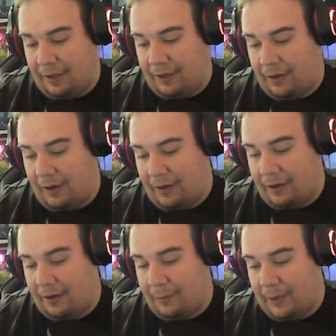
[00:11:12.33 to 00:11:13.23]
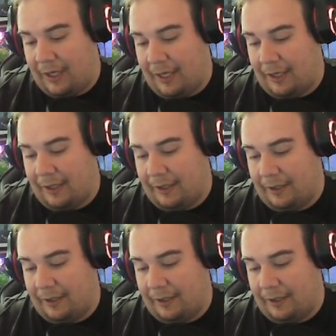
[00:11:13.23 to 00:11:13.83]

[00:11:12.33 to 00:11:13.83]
car mechanic